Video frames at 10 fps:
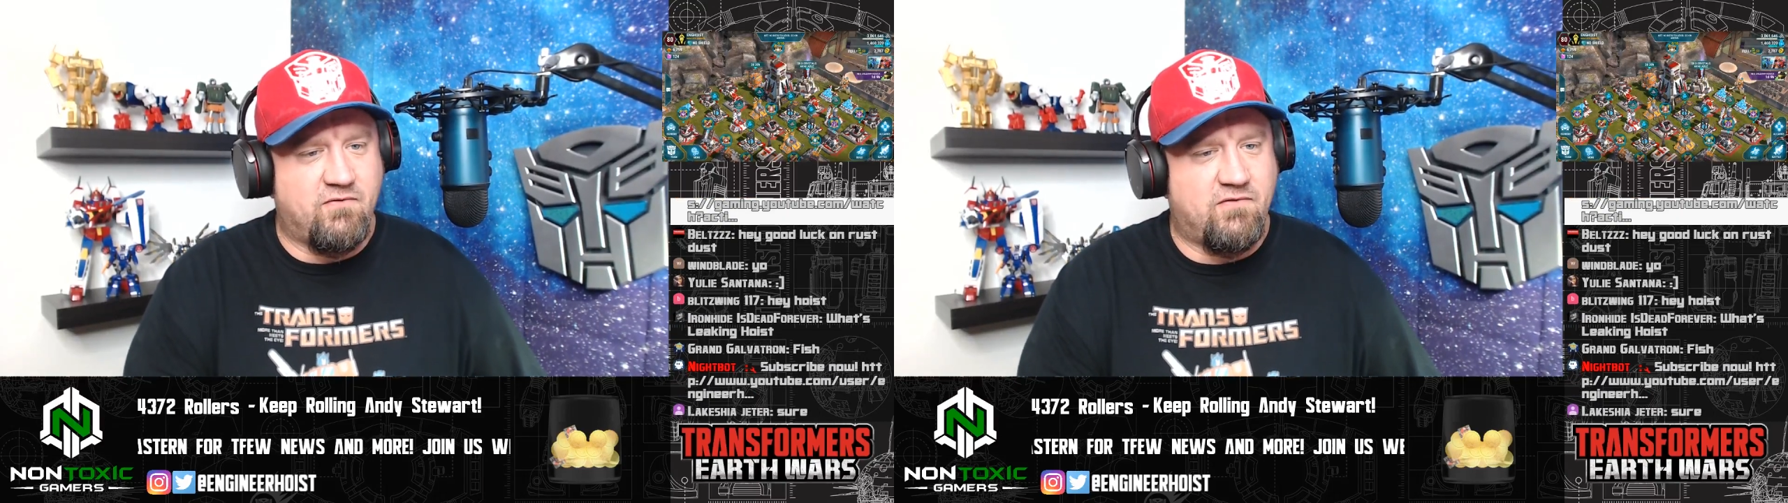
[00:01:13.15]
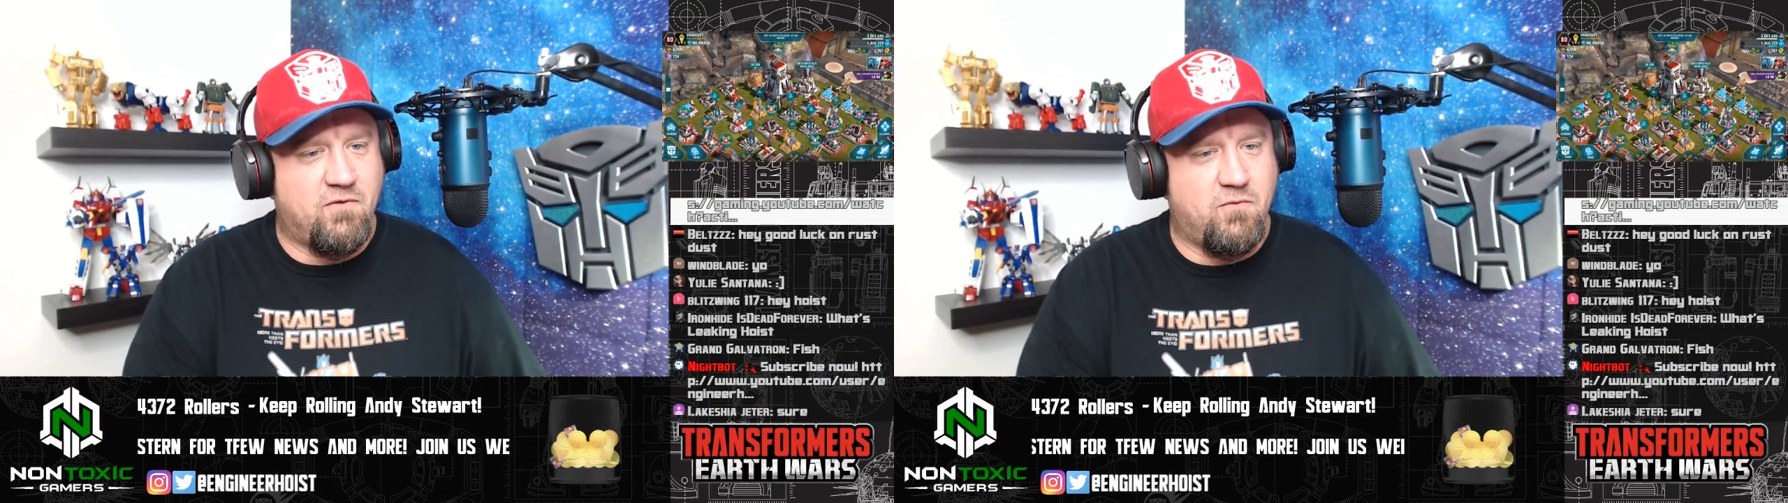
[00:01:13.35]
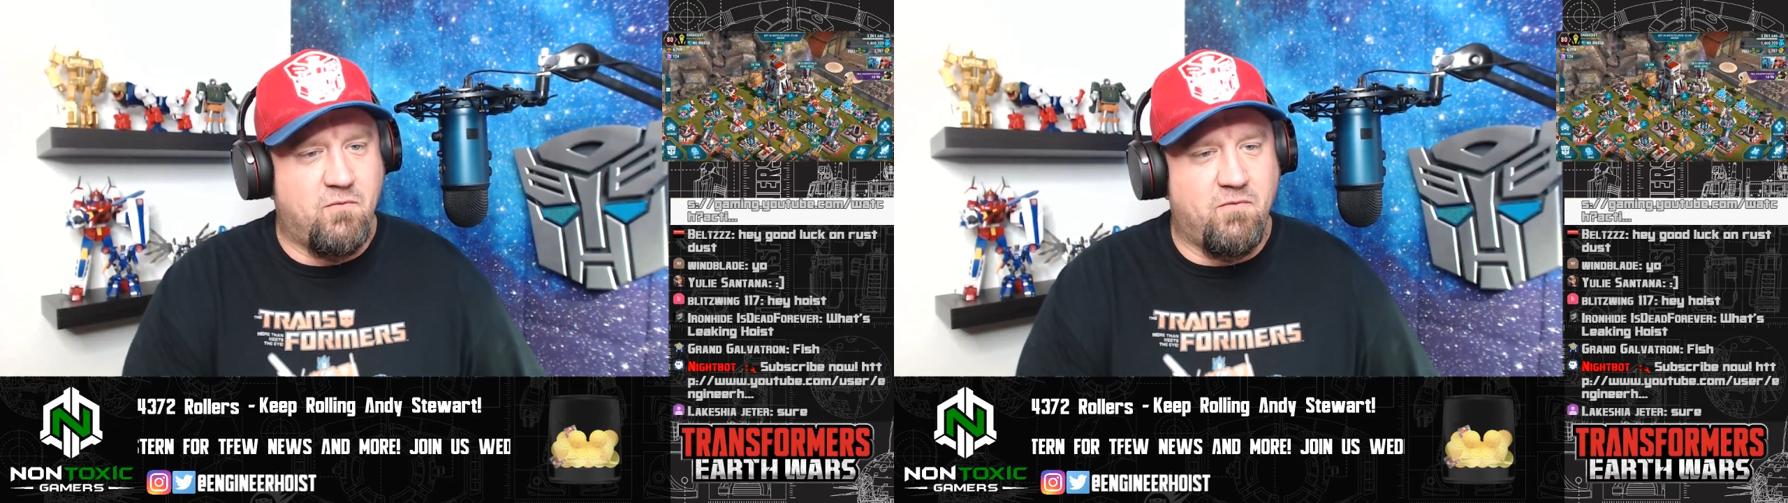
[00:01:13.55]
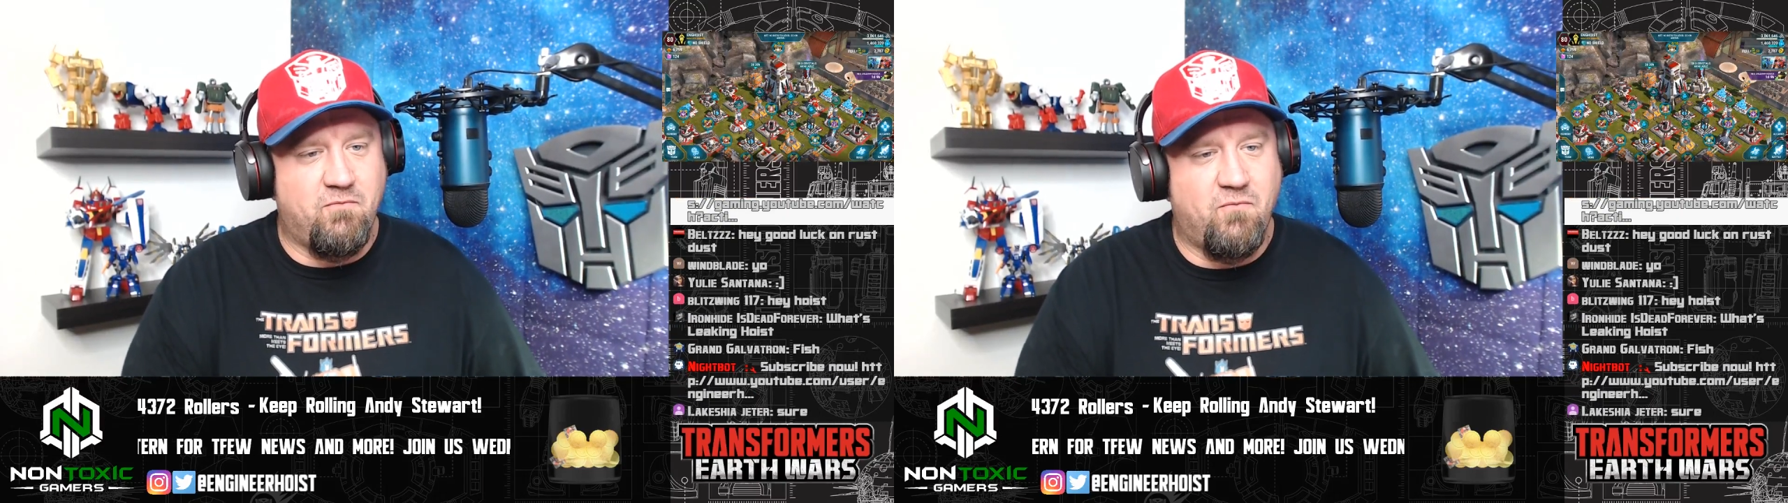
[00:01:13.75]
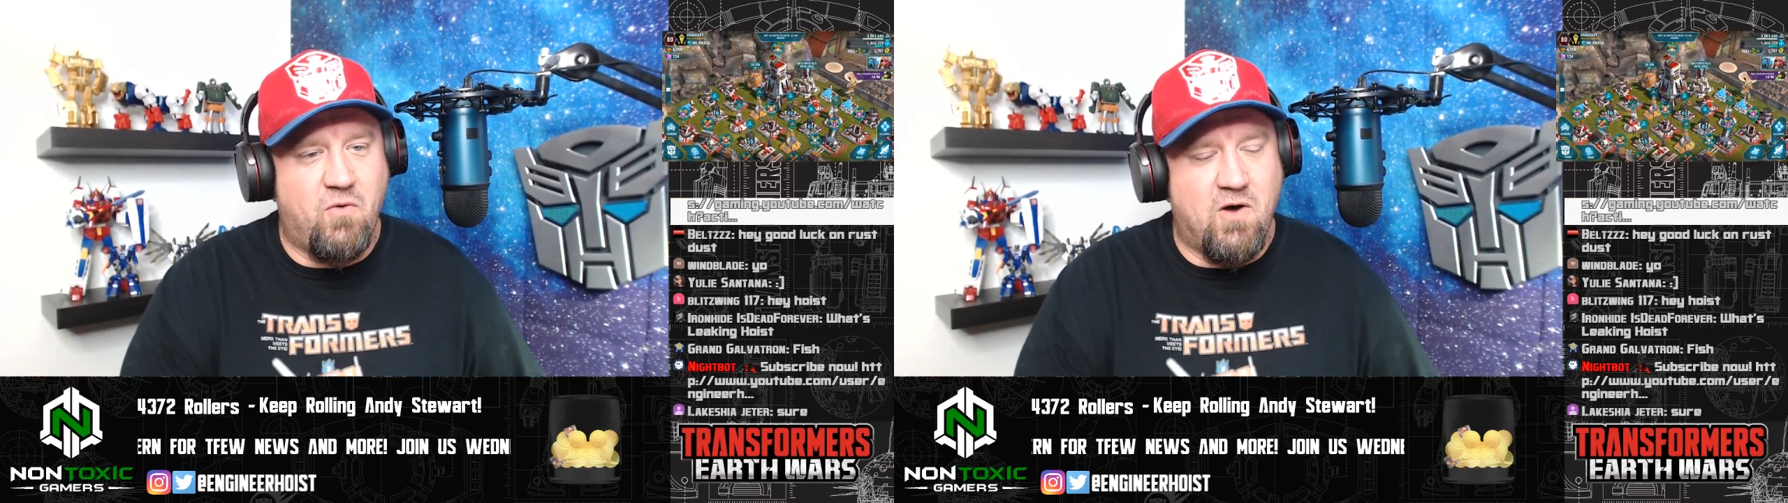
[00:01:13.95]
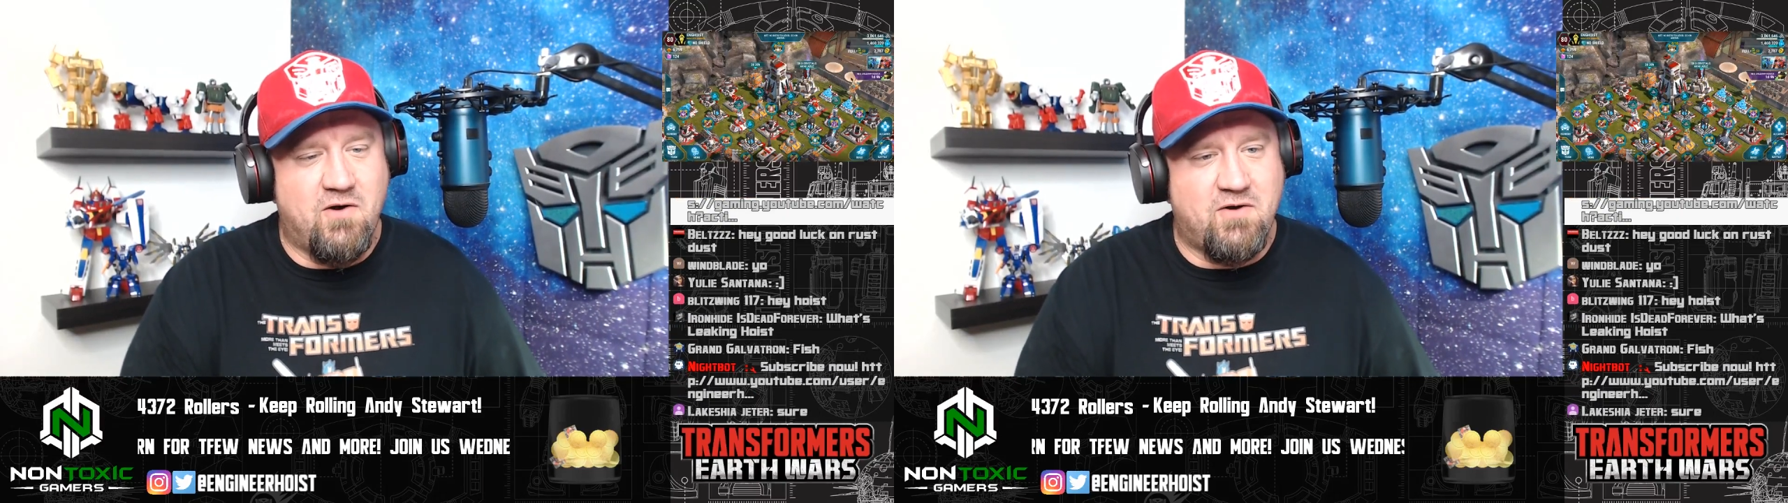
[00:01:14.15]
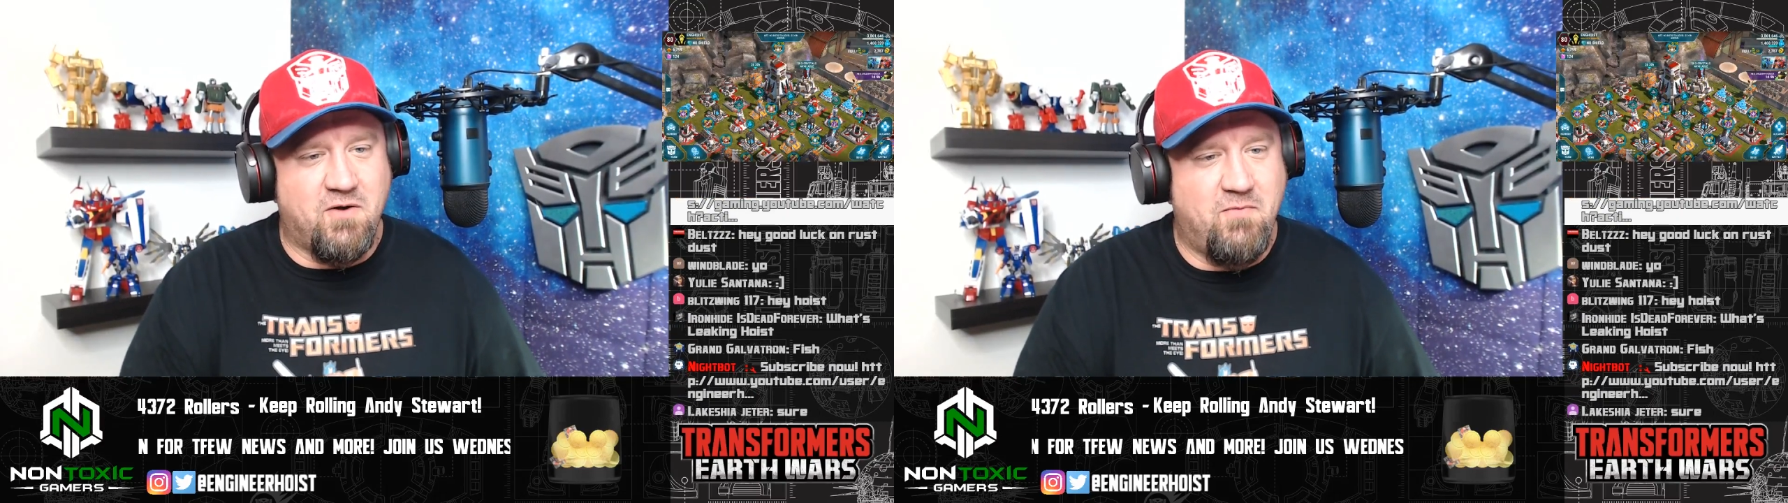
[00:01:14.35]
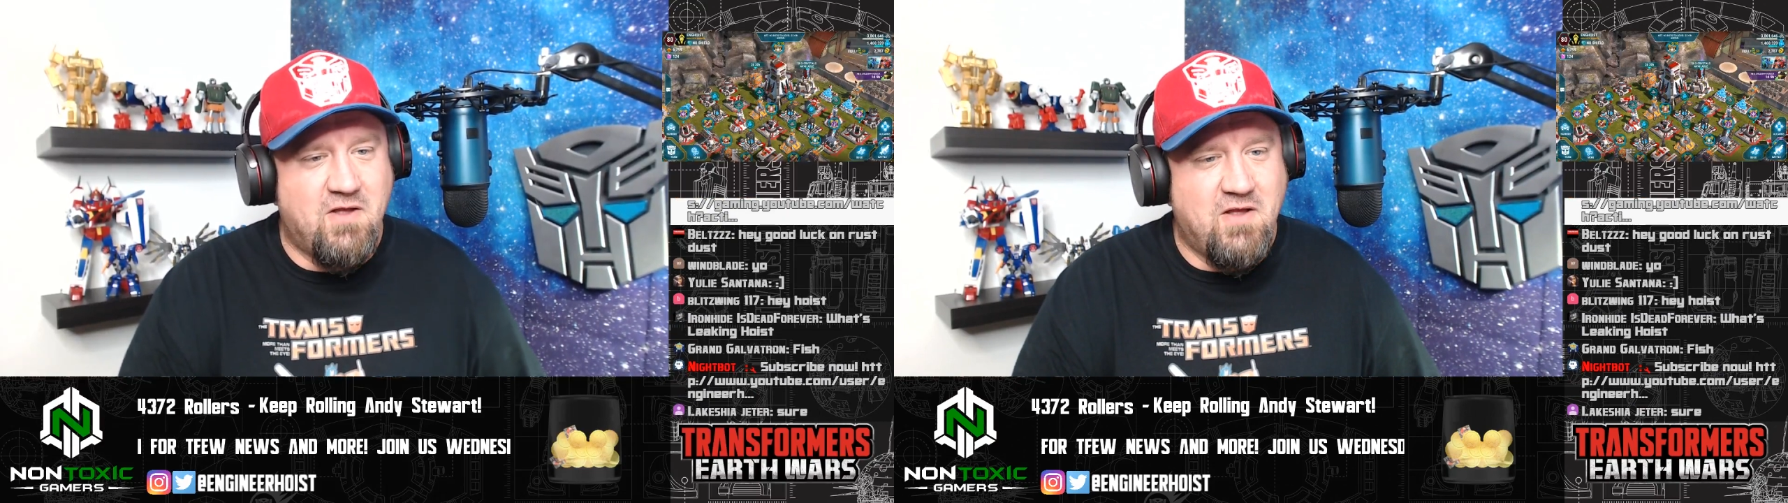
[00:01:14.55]
so
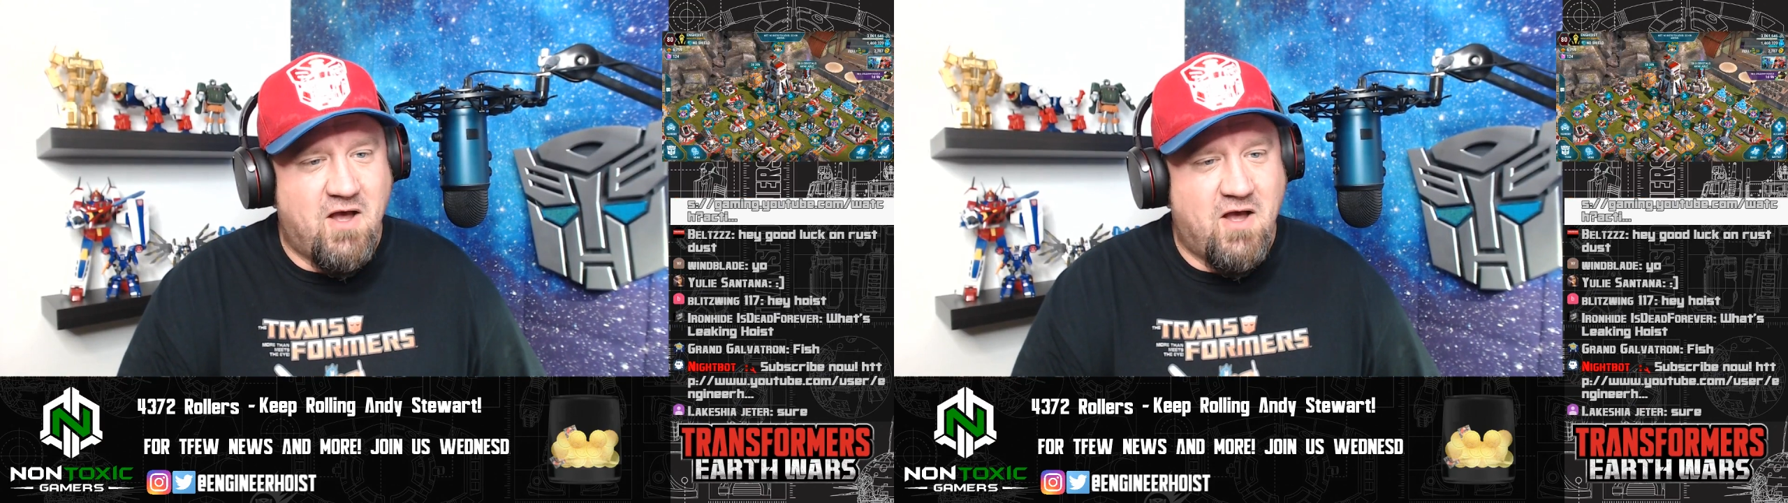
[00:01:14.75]
welcome.